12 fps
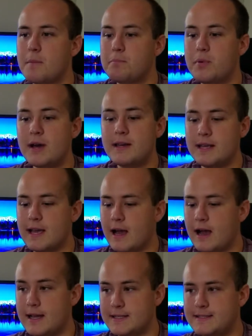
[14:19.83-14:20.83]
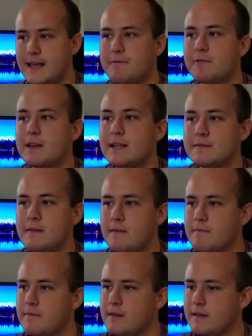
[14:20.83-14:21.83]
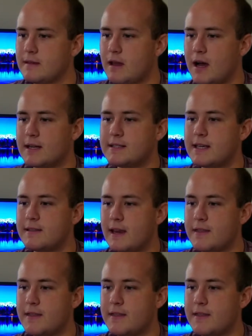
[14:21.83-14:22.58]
but it's content